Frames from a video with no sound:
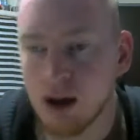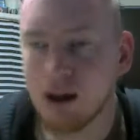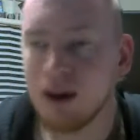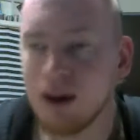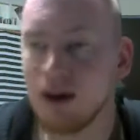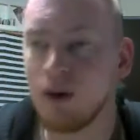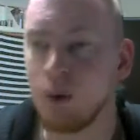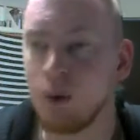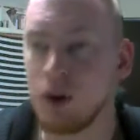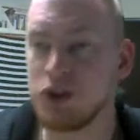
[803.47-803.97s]

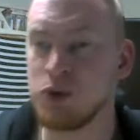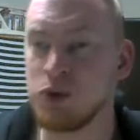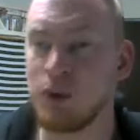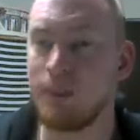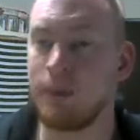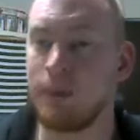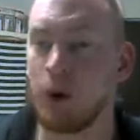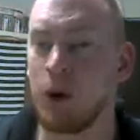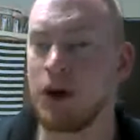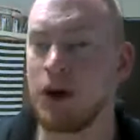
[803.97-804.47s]
What'd you
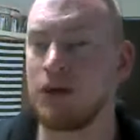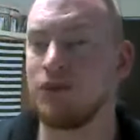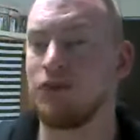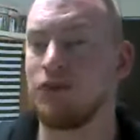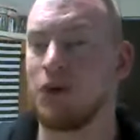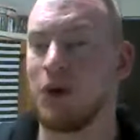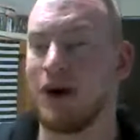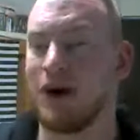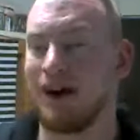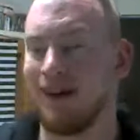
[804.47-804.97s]
report it
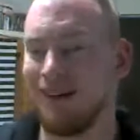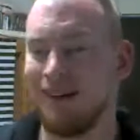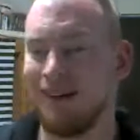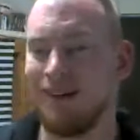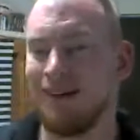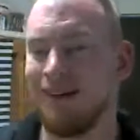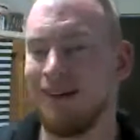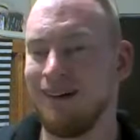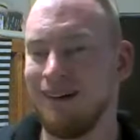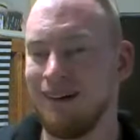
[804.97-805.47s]
for?
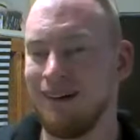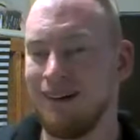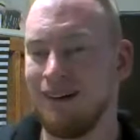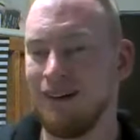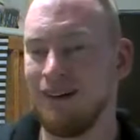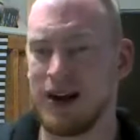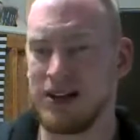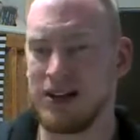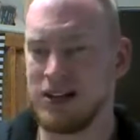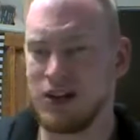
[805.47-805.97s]

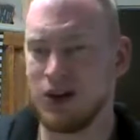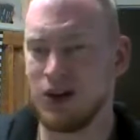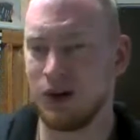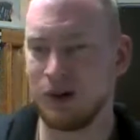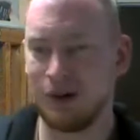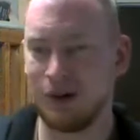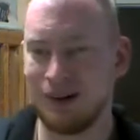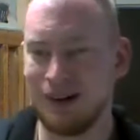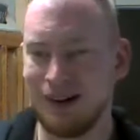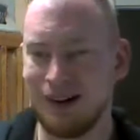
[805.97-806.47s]
What'd I
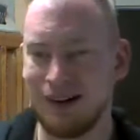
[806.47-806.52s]
do?